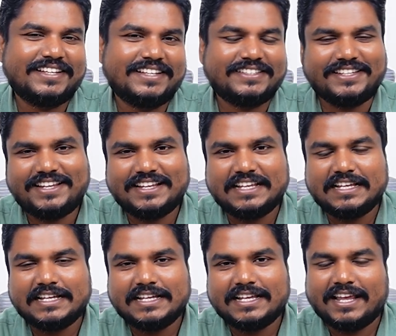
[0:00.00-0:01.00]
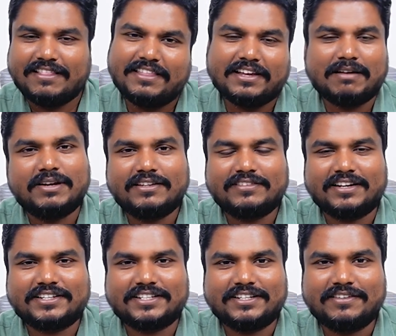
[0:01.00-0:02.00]
See, in the comment
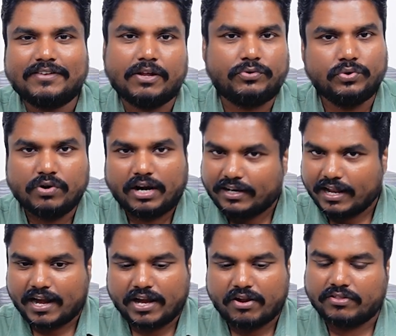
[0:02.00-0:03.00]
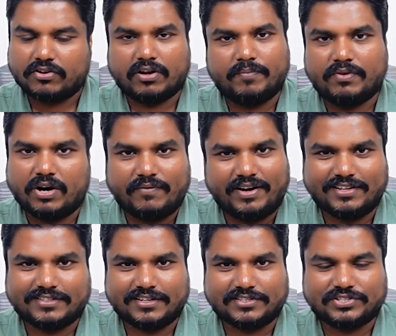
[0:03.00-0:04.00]
section, now you got clarity on the topic what we
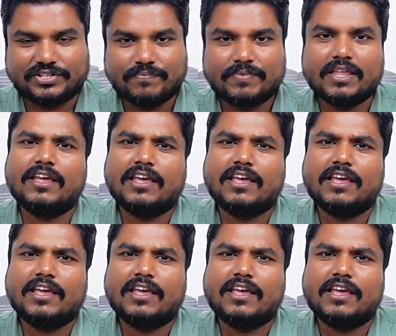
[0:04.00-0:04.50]
discussed.